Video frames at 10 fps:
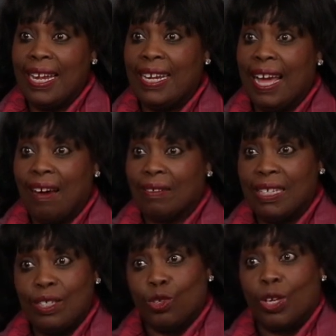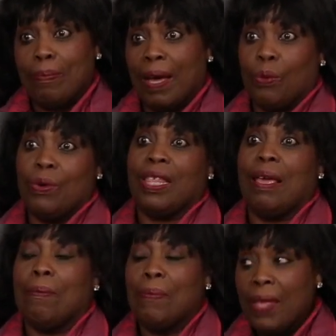laid it out, he took it back with
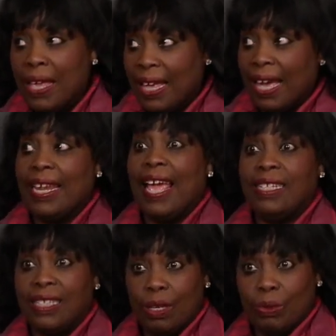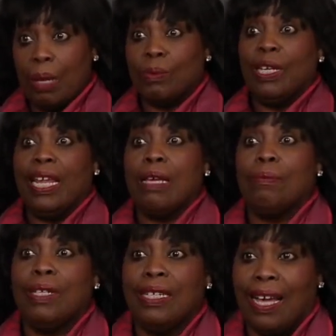him. And hence, he was able to
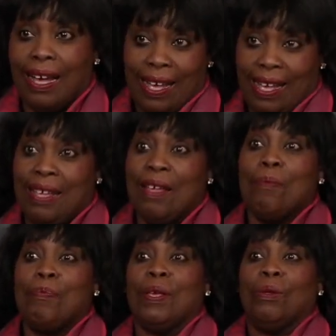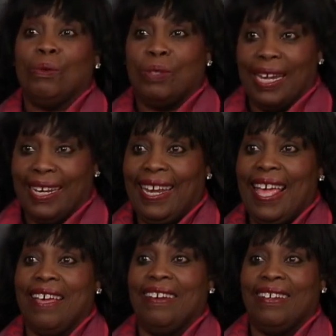build and
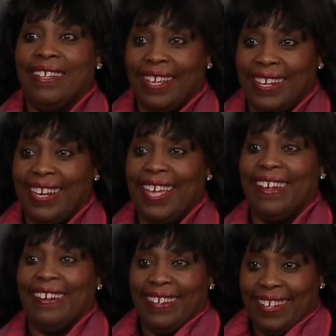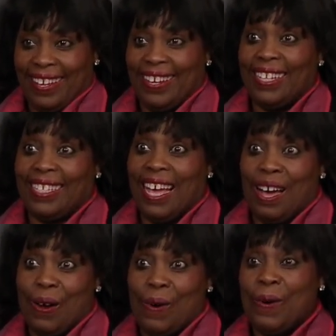layer and layer. And that's
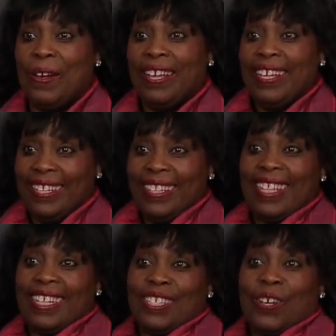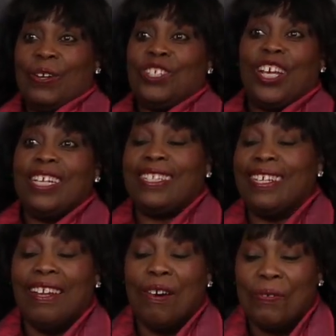how that song,
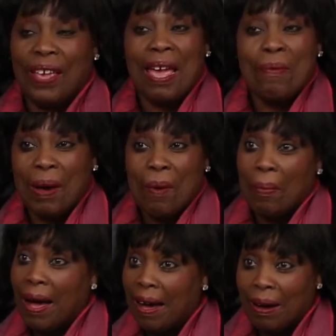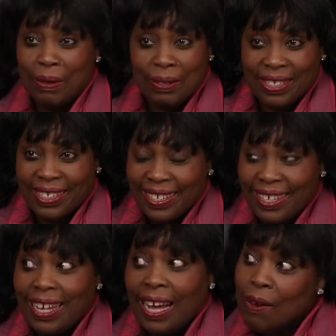Chasing Love, came about.
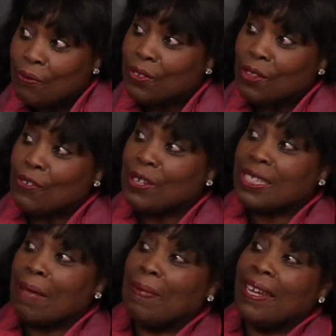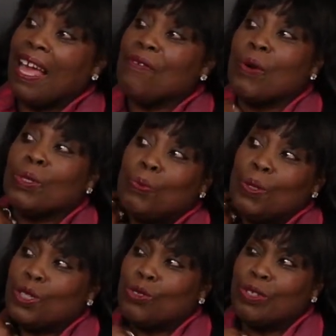For the first time in my life, I was
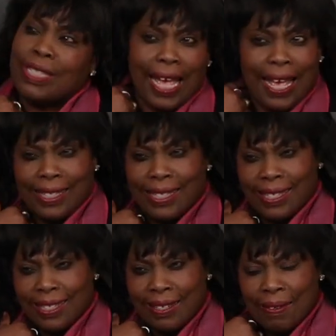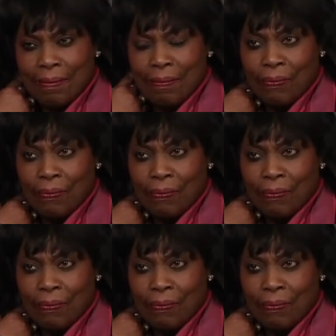put to a test.